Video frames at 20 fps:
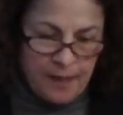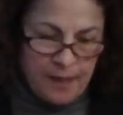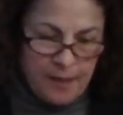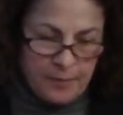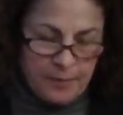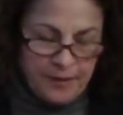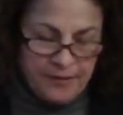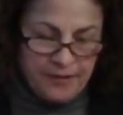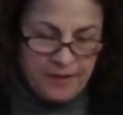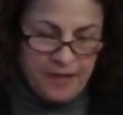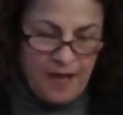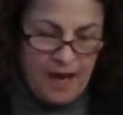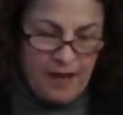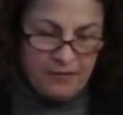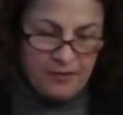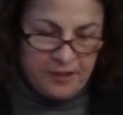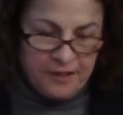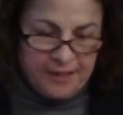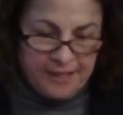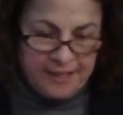But the
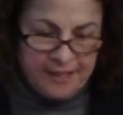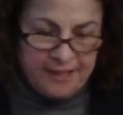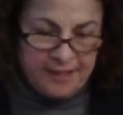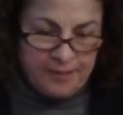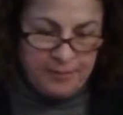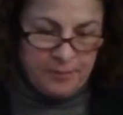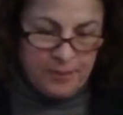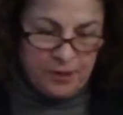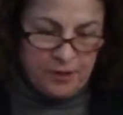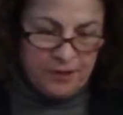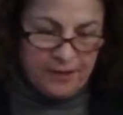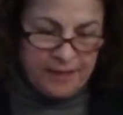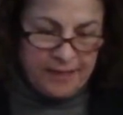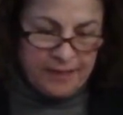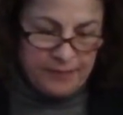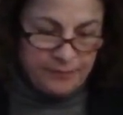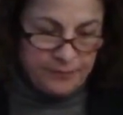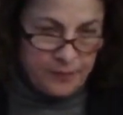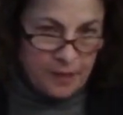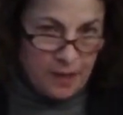novel isn't
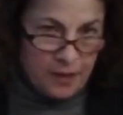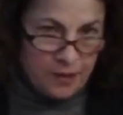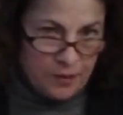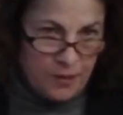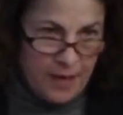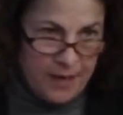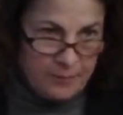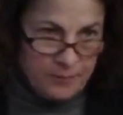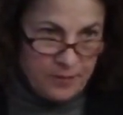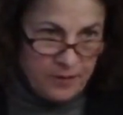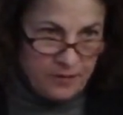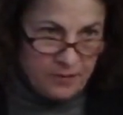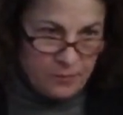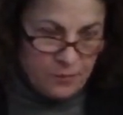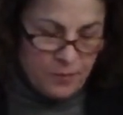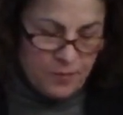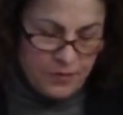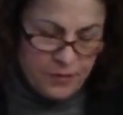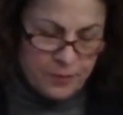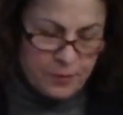merely a crime
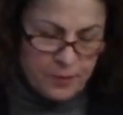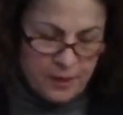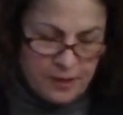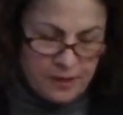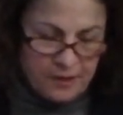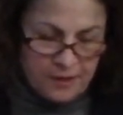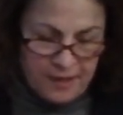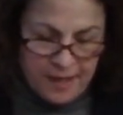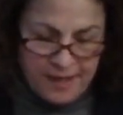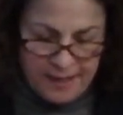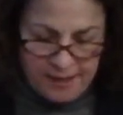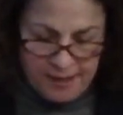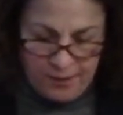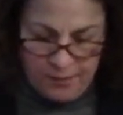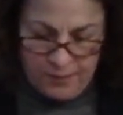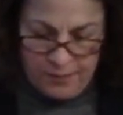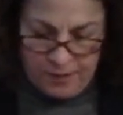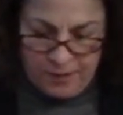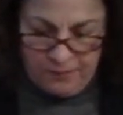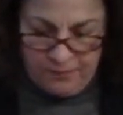thriller, as
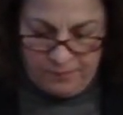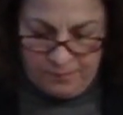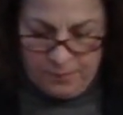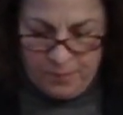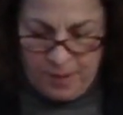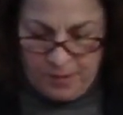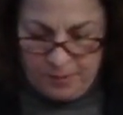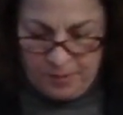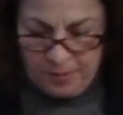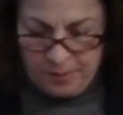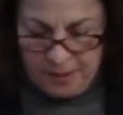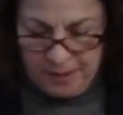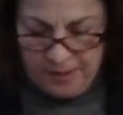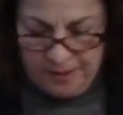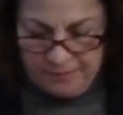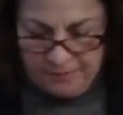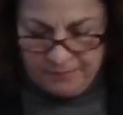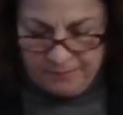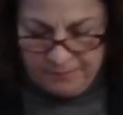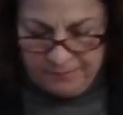you would
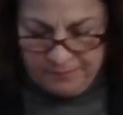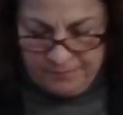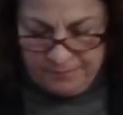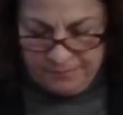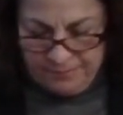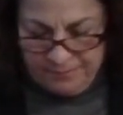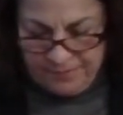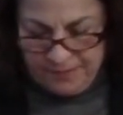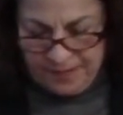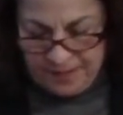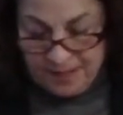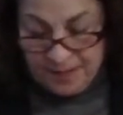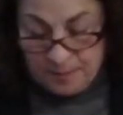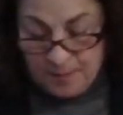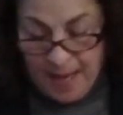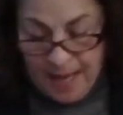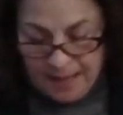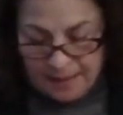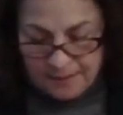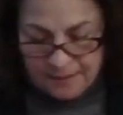probably
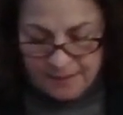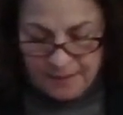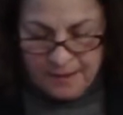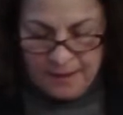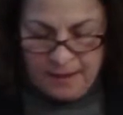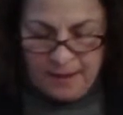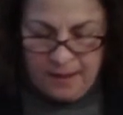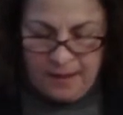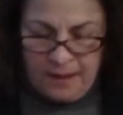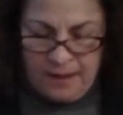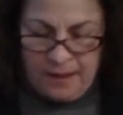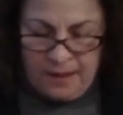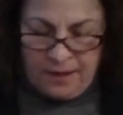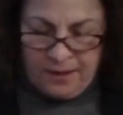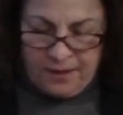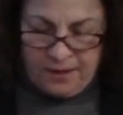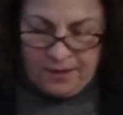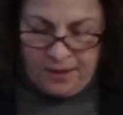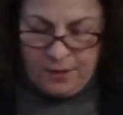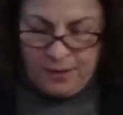suspect.
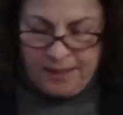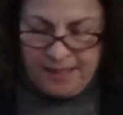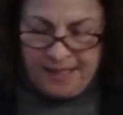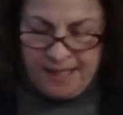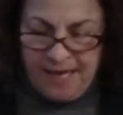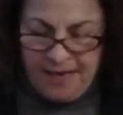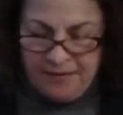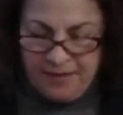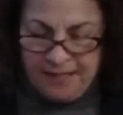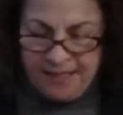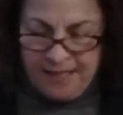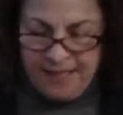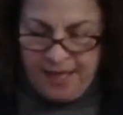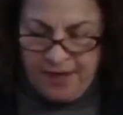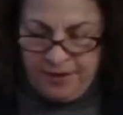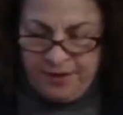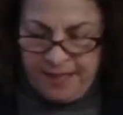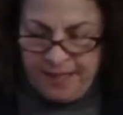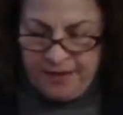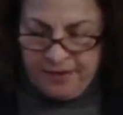Kristeva's
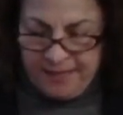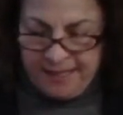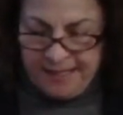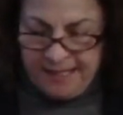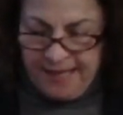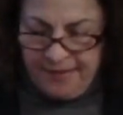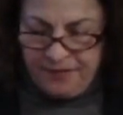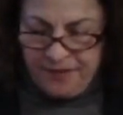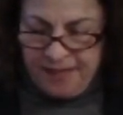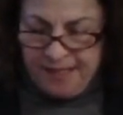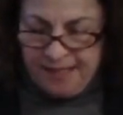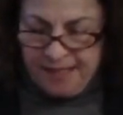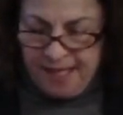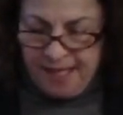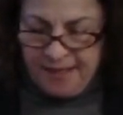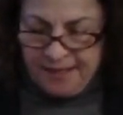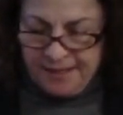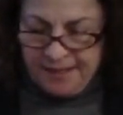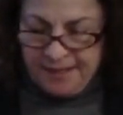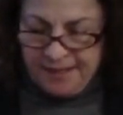narrator, Stephanie,
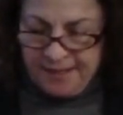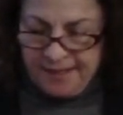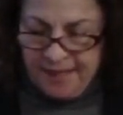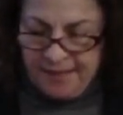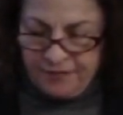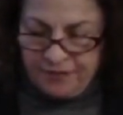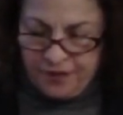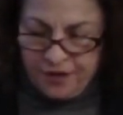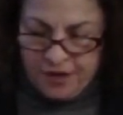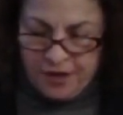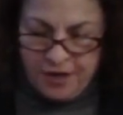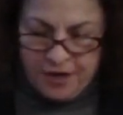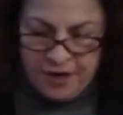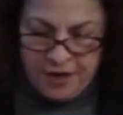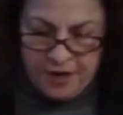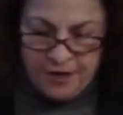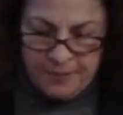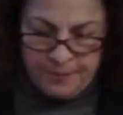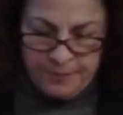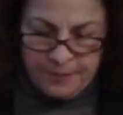tells us that for
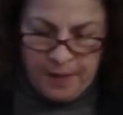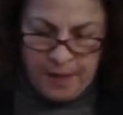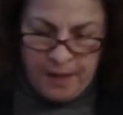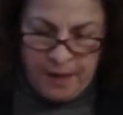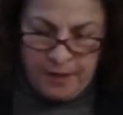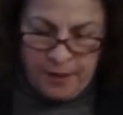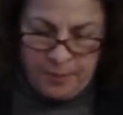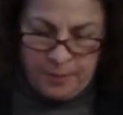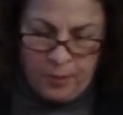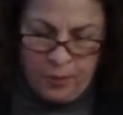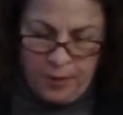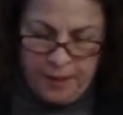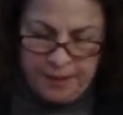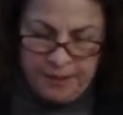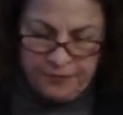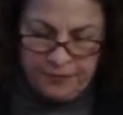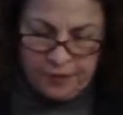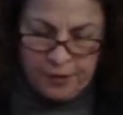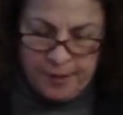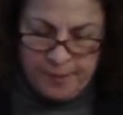her, the
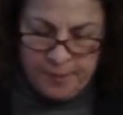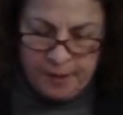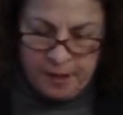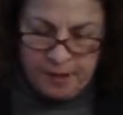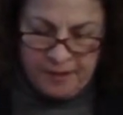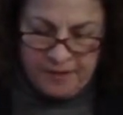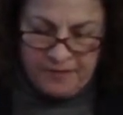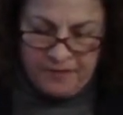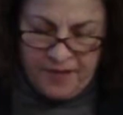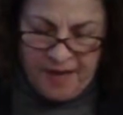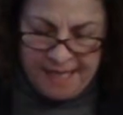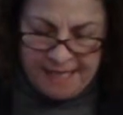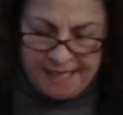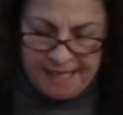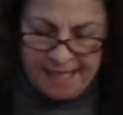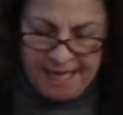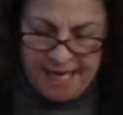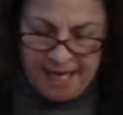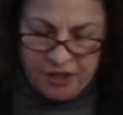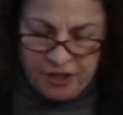point of criminal
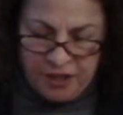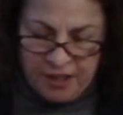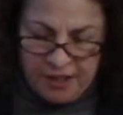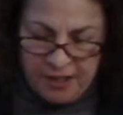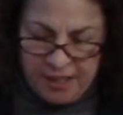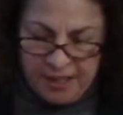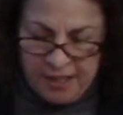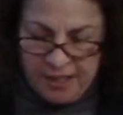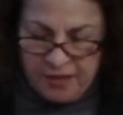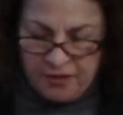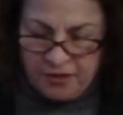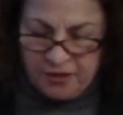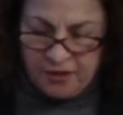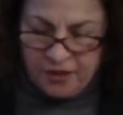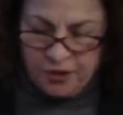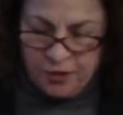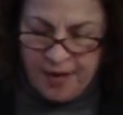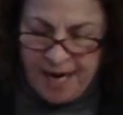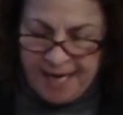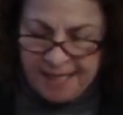investigation is
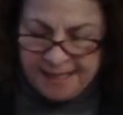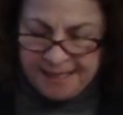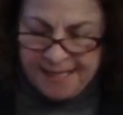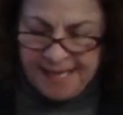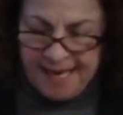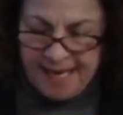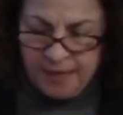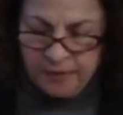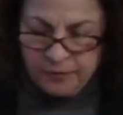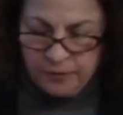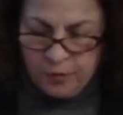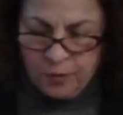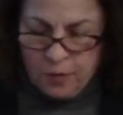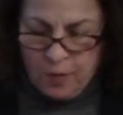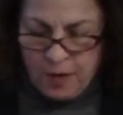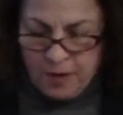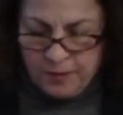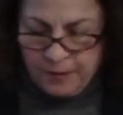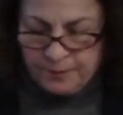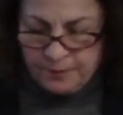to track down,
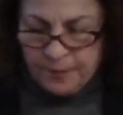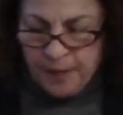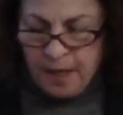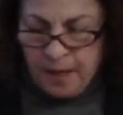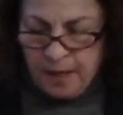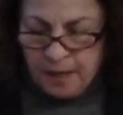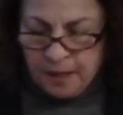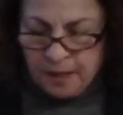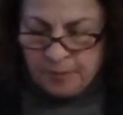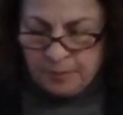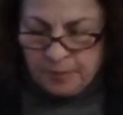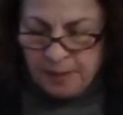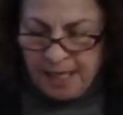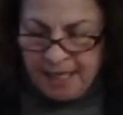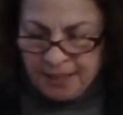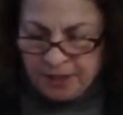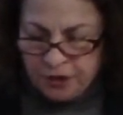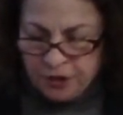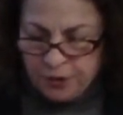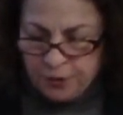quote, a
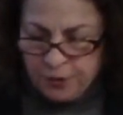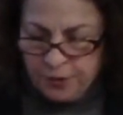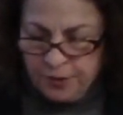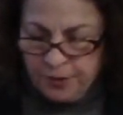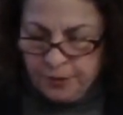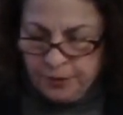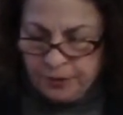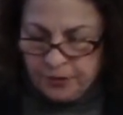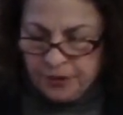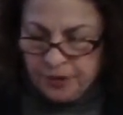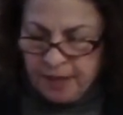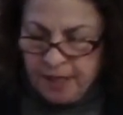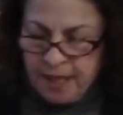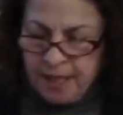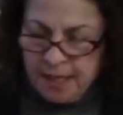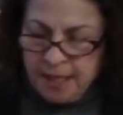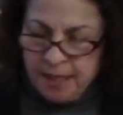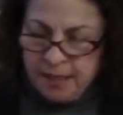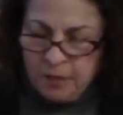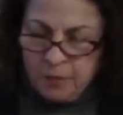complex truth
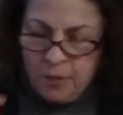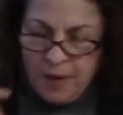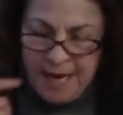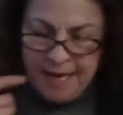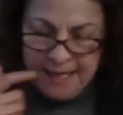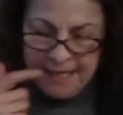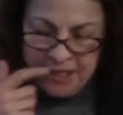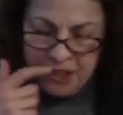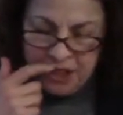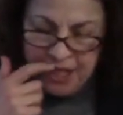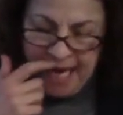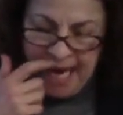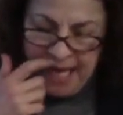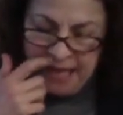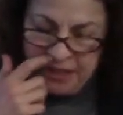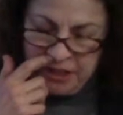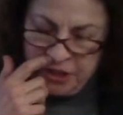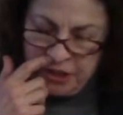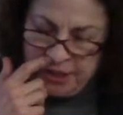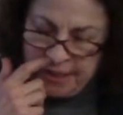in a way that
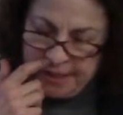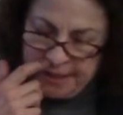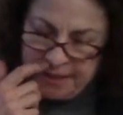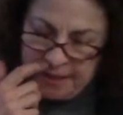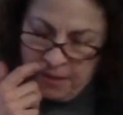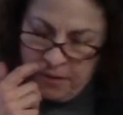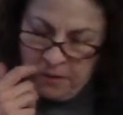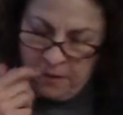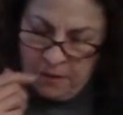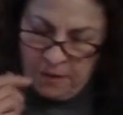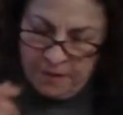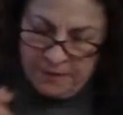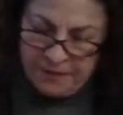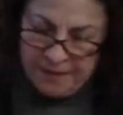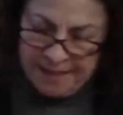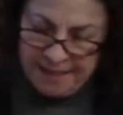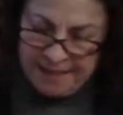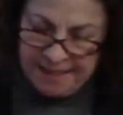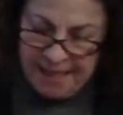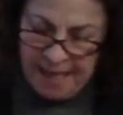challenges the whole of
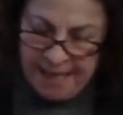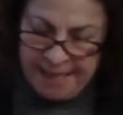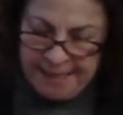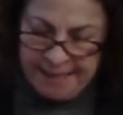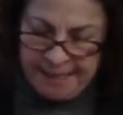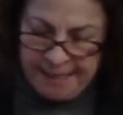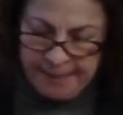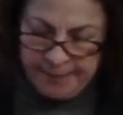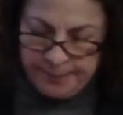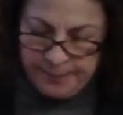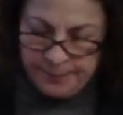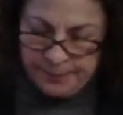society.